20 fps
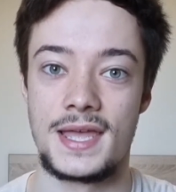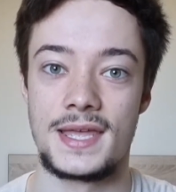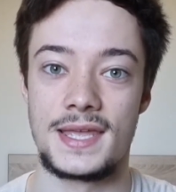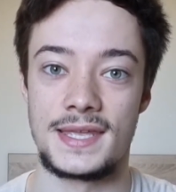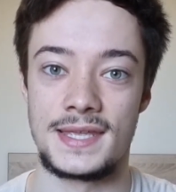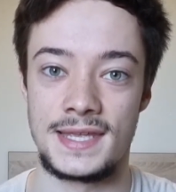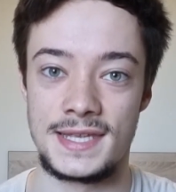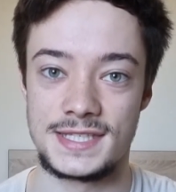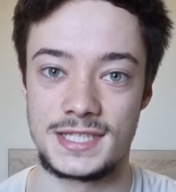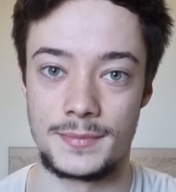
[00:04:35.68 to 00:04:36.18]

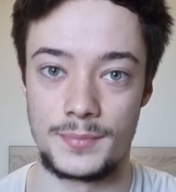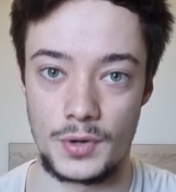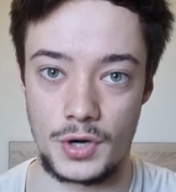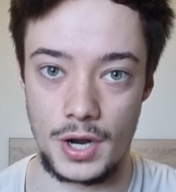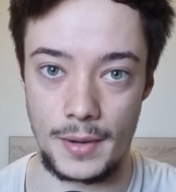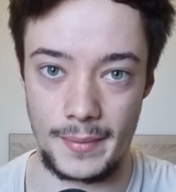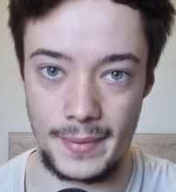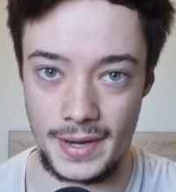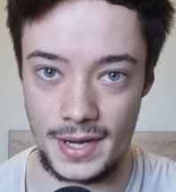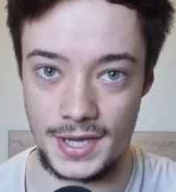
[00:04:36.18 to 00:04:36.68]
eat simple
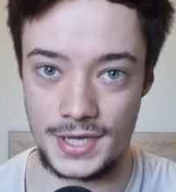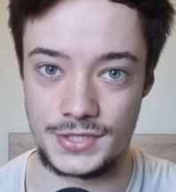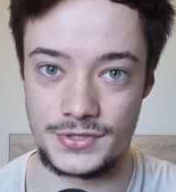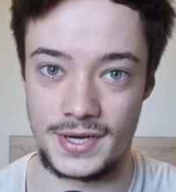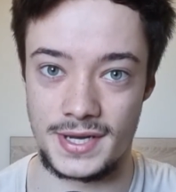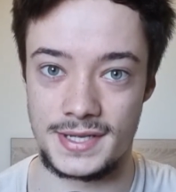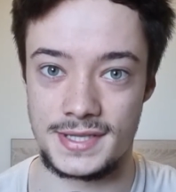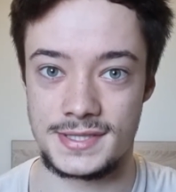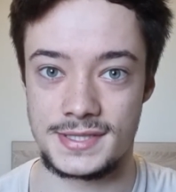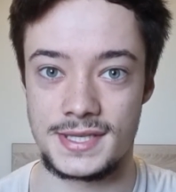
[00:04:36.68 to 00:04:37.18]

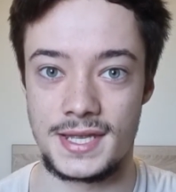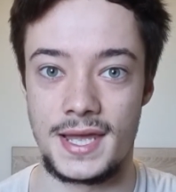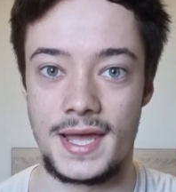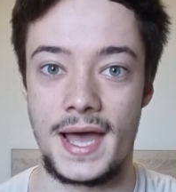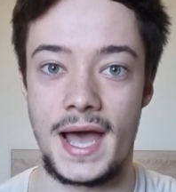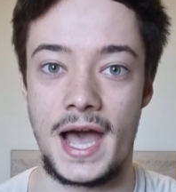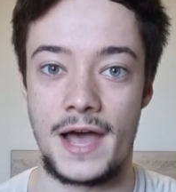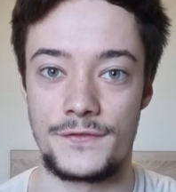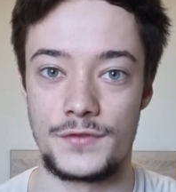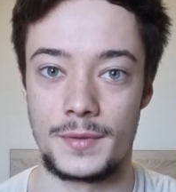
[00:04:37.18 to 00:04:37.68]
carbohydrates,
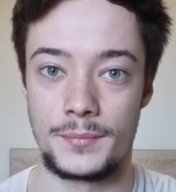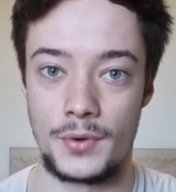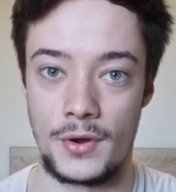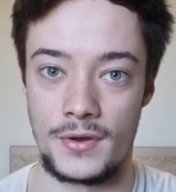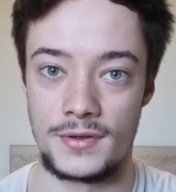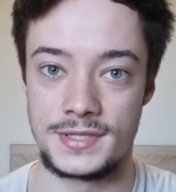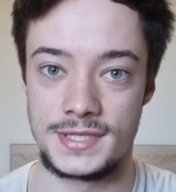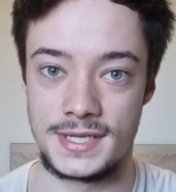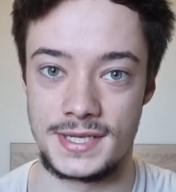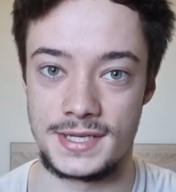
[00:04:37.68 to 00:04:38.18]
have your
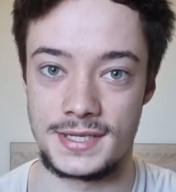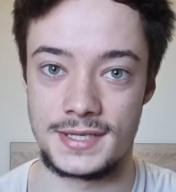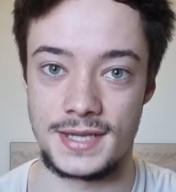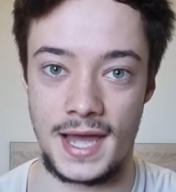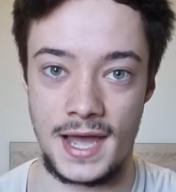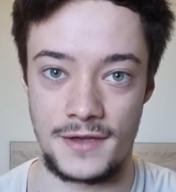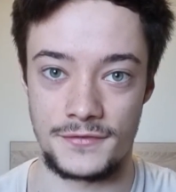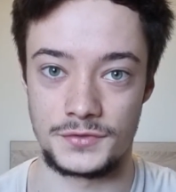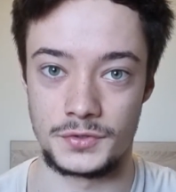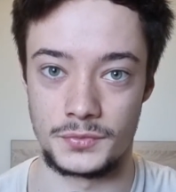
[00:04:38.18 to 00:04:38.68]
protein
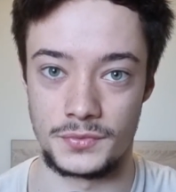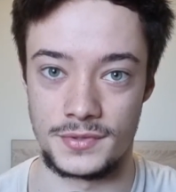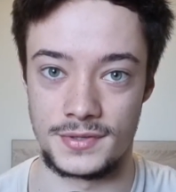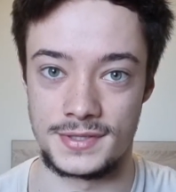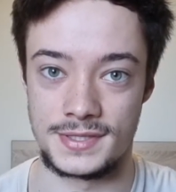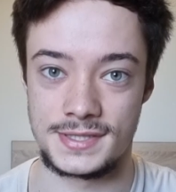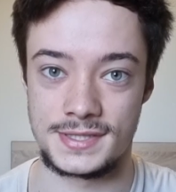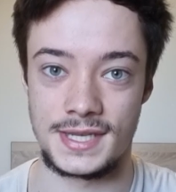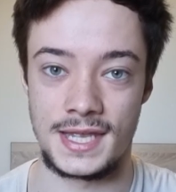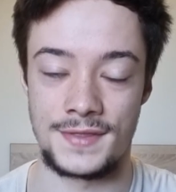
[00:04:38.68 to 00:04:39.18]

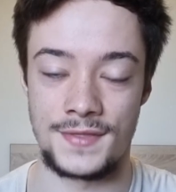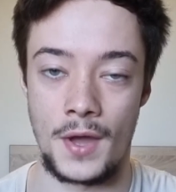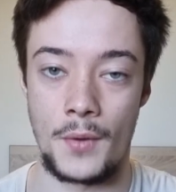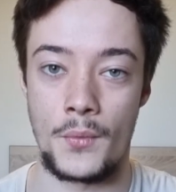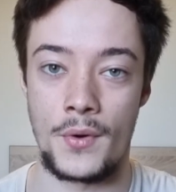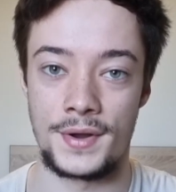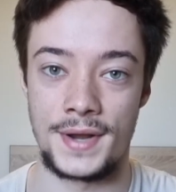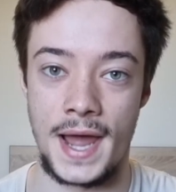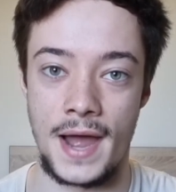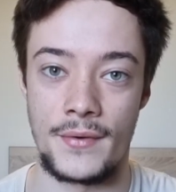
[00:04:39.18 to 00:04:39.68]
afterwards in that
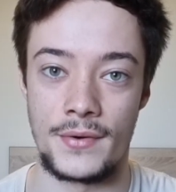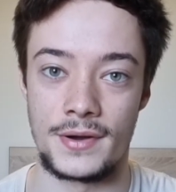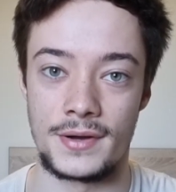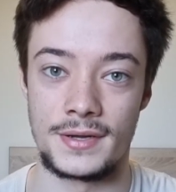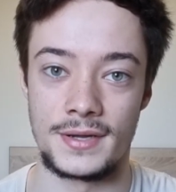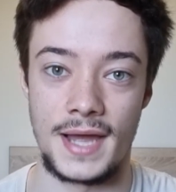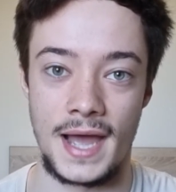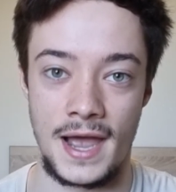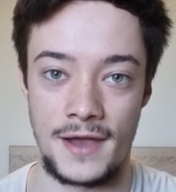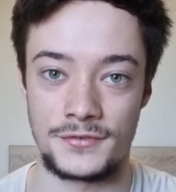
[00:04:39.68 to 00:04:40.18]
1 hour
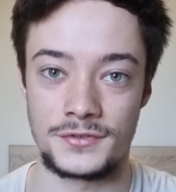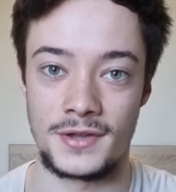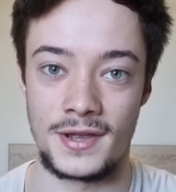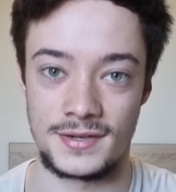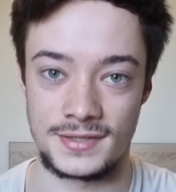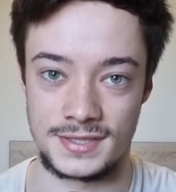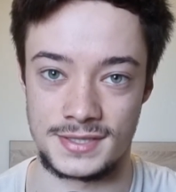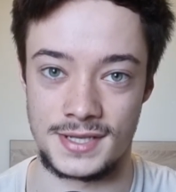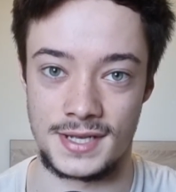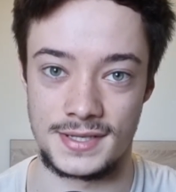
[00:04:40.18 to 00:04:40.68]
after
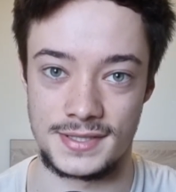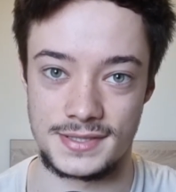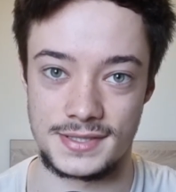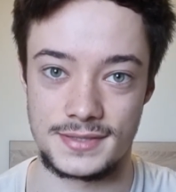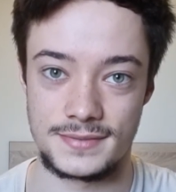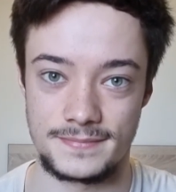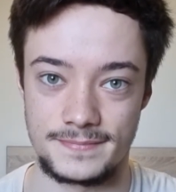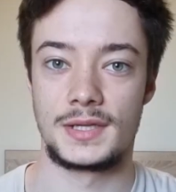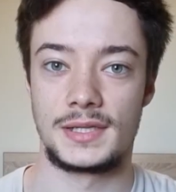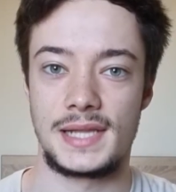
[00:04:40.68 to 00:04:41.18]
exercise.
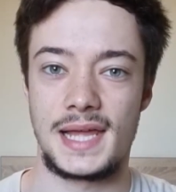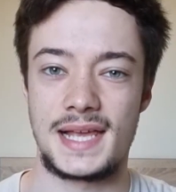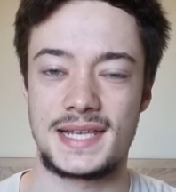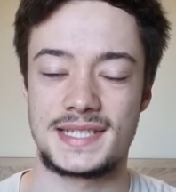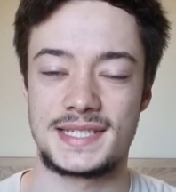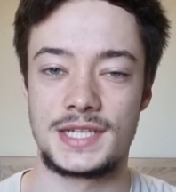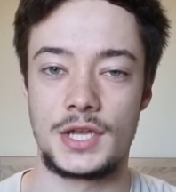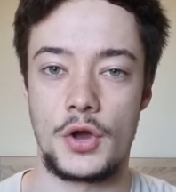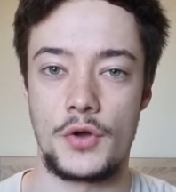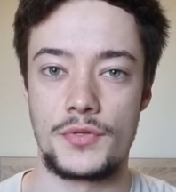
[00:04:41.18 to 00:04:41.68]

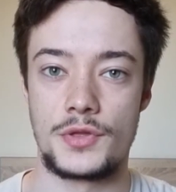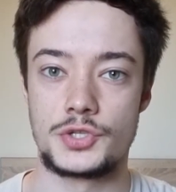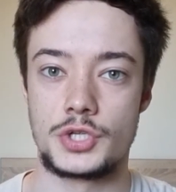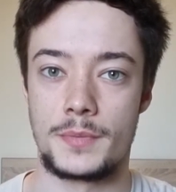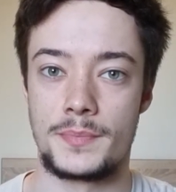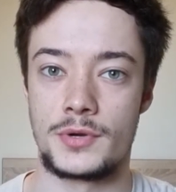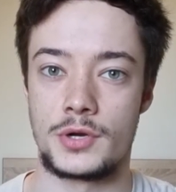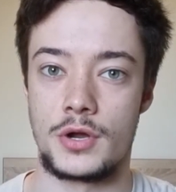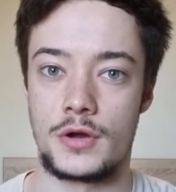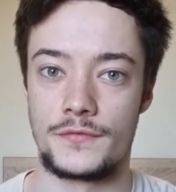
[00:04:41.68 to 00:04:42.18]
Lastly, on the
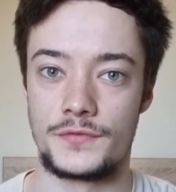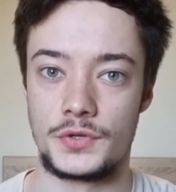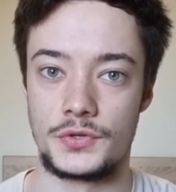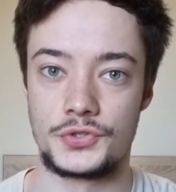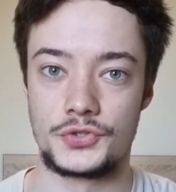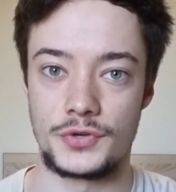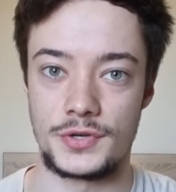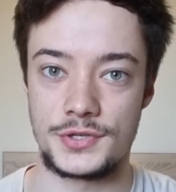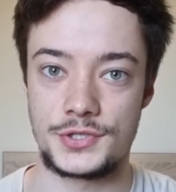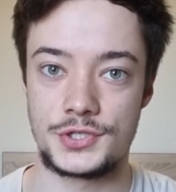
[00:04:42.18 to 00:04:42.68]
topic of
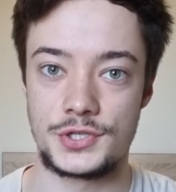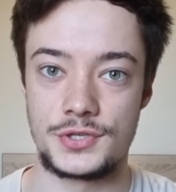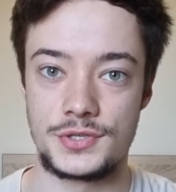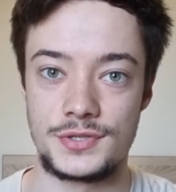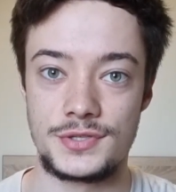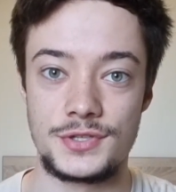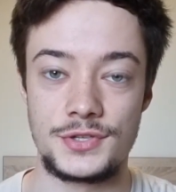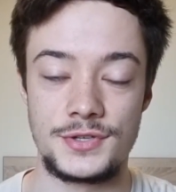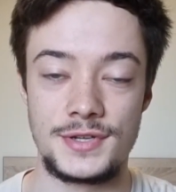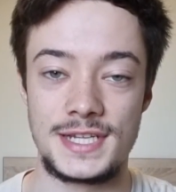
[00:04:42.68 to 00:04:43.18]

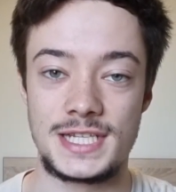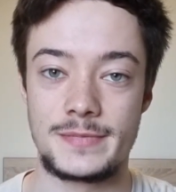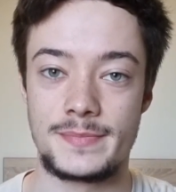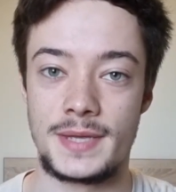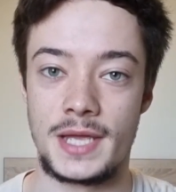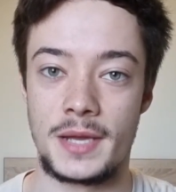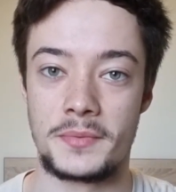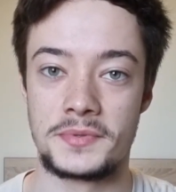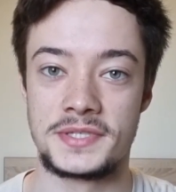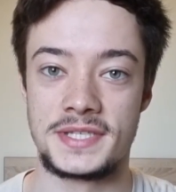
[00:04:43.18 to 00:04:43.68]
nutrition, you need to be
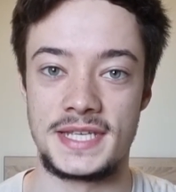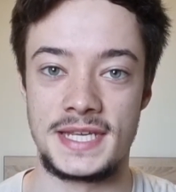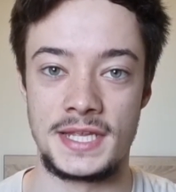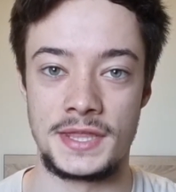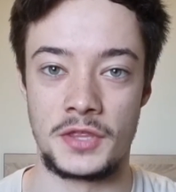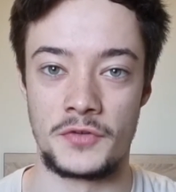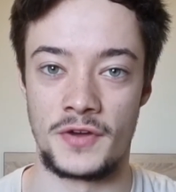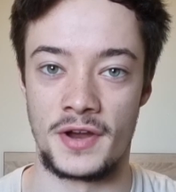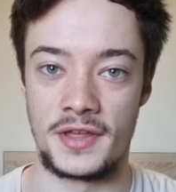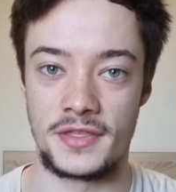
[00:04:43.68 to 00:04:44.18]
able to eat
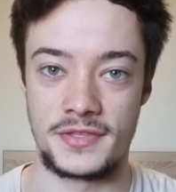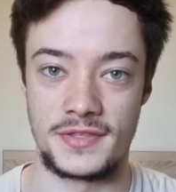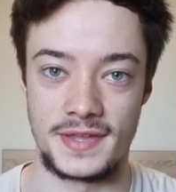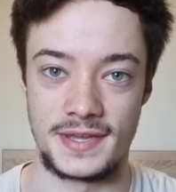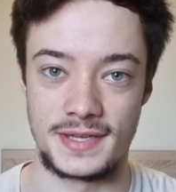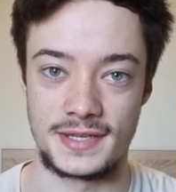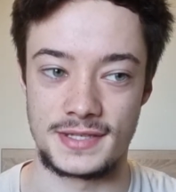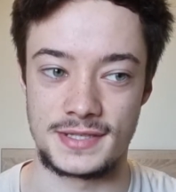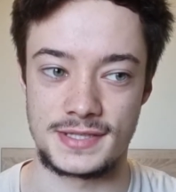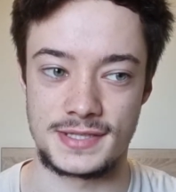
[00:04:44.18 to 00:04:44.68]
the right
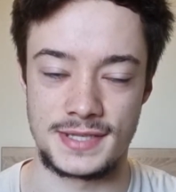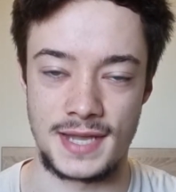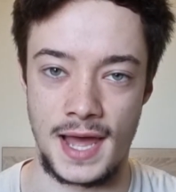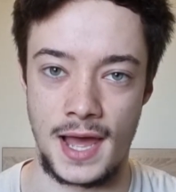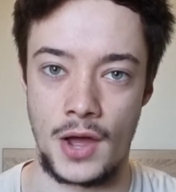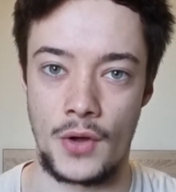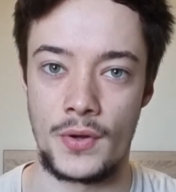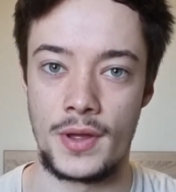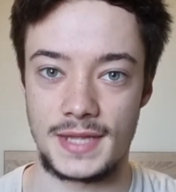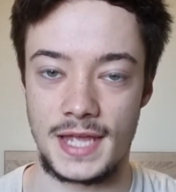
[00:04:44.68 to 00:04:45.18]
things.
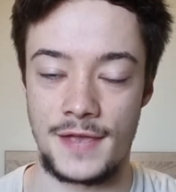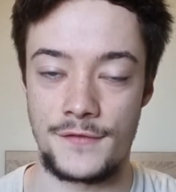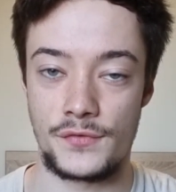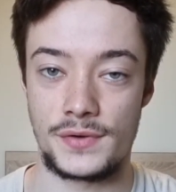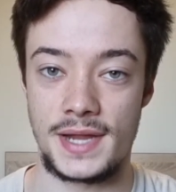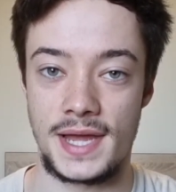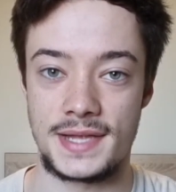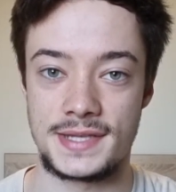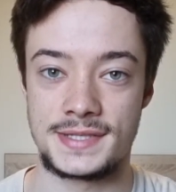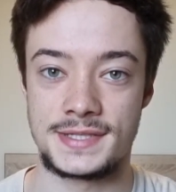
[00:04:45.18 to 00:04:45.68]
Now,
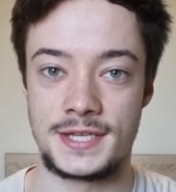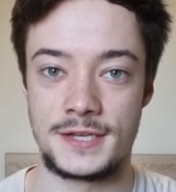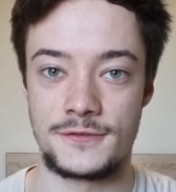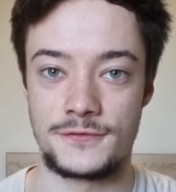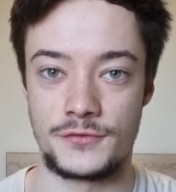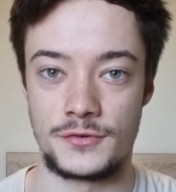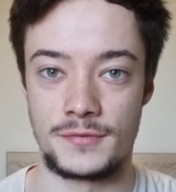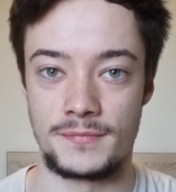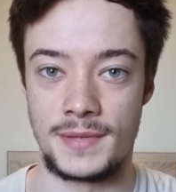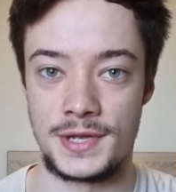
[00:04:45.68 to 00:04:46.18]
everyone has
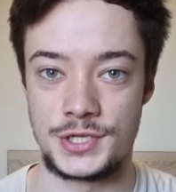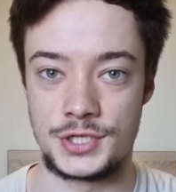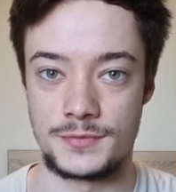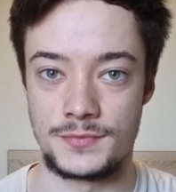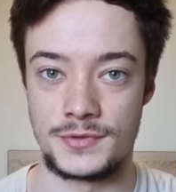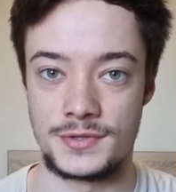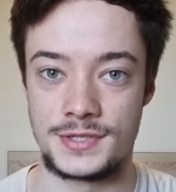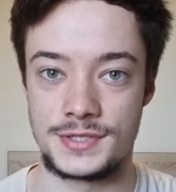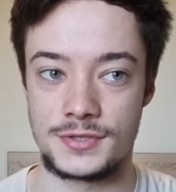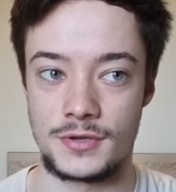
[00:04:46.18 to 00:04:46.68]
different
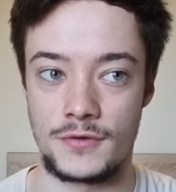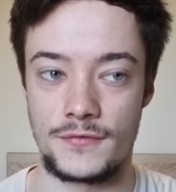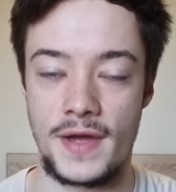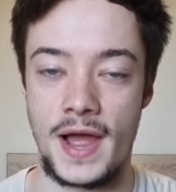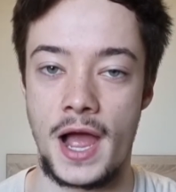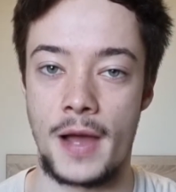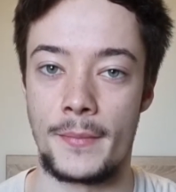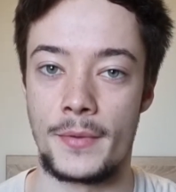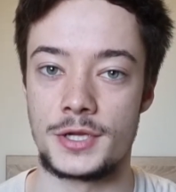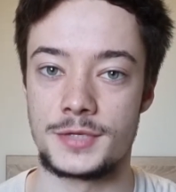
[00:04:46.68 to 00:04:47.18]
measurements of
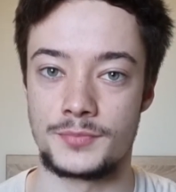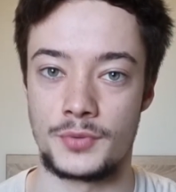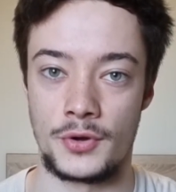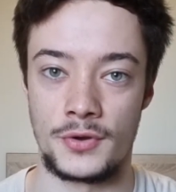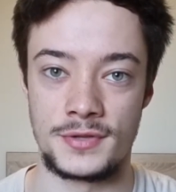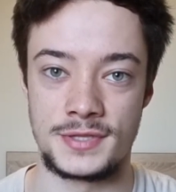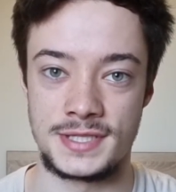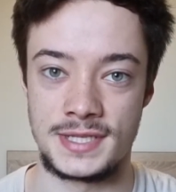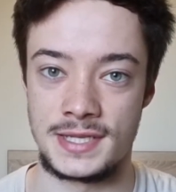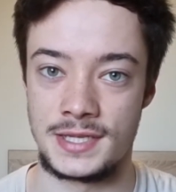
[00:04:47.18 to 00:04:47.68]
how much
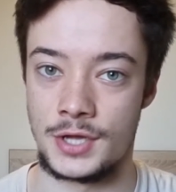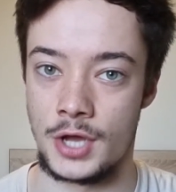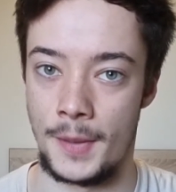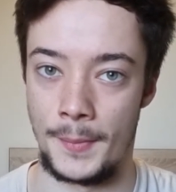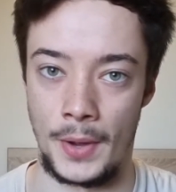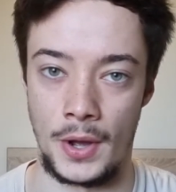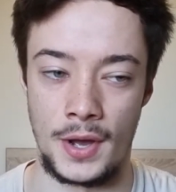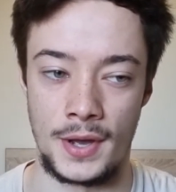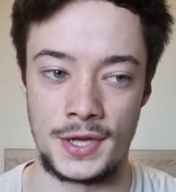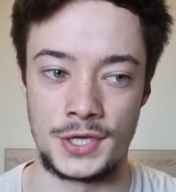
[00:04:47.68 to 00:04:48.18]
protein,
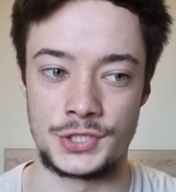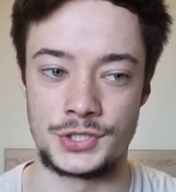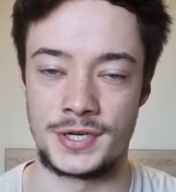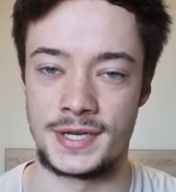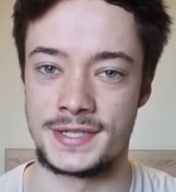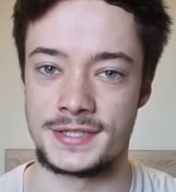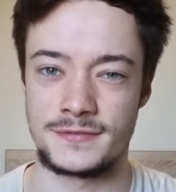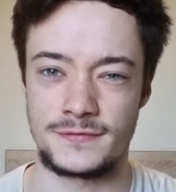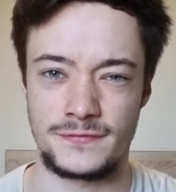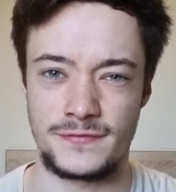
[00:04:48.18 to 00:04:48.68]

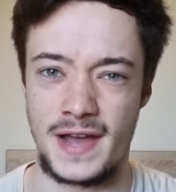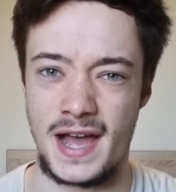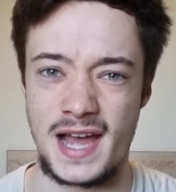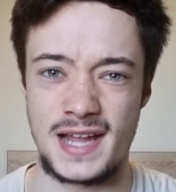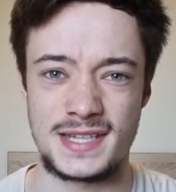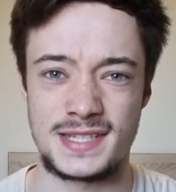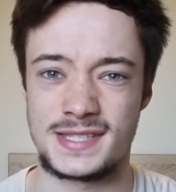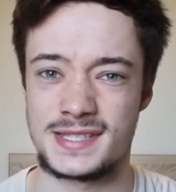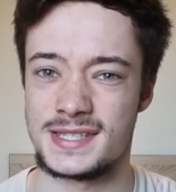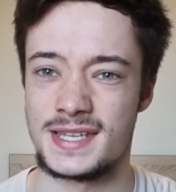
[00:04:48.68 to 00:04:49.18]
carbohydrates,
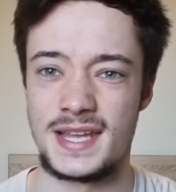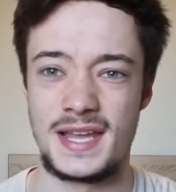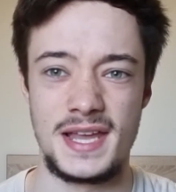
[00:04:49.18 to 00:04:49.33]
fats,